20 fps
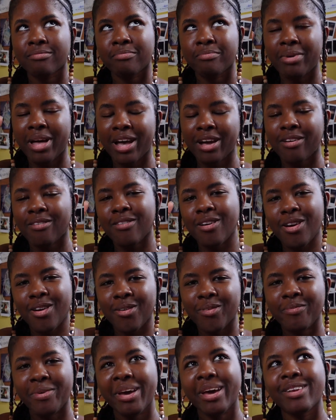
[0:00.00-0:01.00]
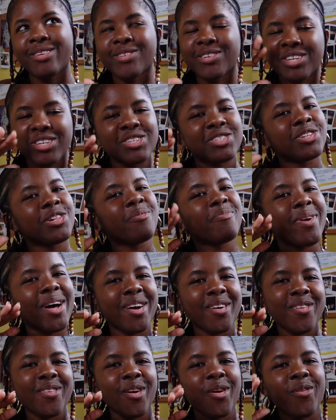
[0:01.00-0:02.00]
background, my educational
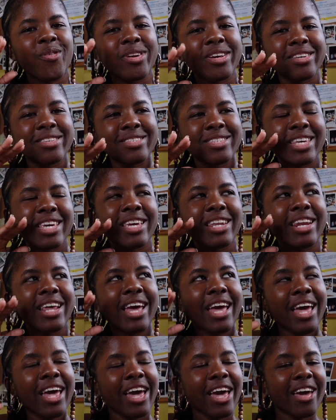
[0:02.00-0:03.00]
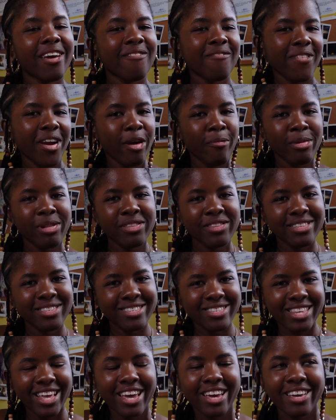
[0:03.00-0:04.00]
background is in environmental
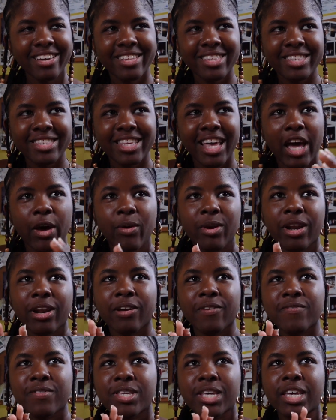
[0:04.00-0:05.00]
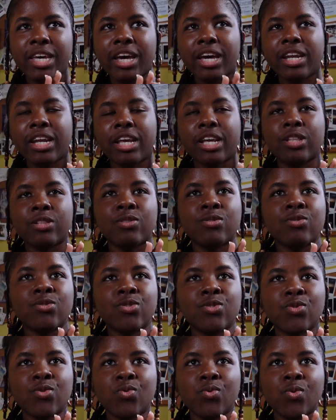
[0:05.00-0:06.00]
science, I would love to get
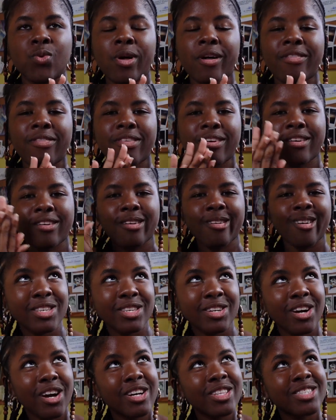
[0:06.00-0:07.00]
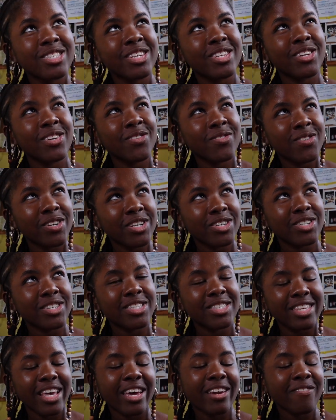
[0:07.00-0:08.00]
into the content creation
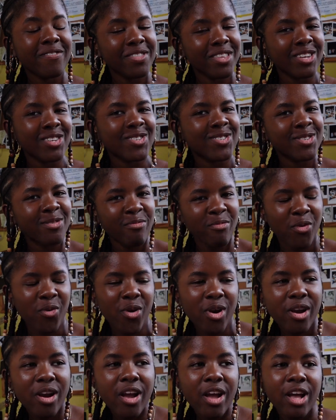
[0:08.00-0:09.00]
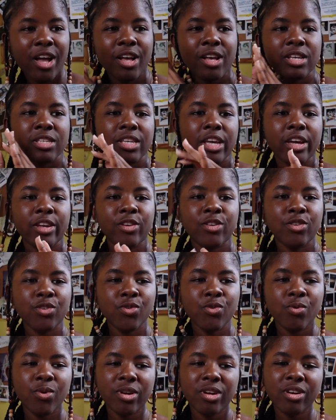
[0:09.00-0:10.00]
side of things more. So I
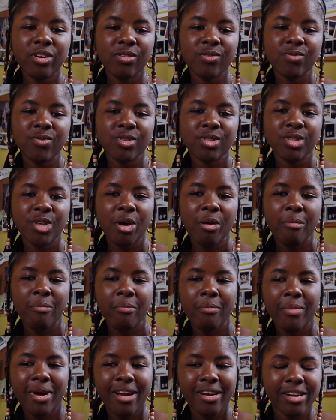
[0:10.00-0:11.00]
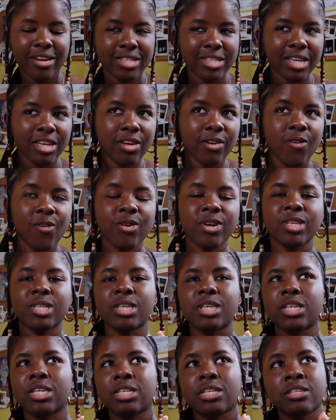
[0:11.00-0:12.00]
do want to do some marketing
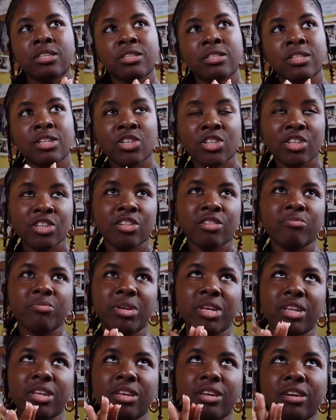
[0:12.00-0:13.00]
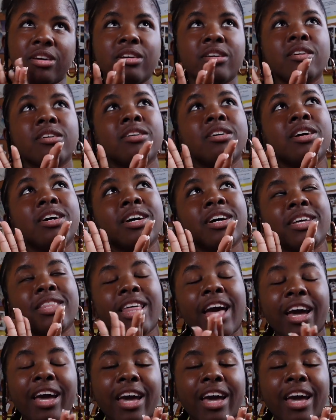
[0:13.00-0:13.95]
courses, digital media, that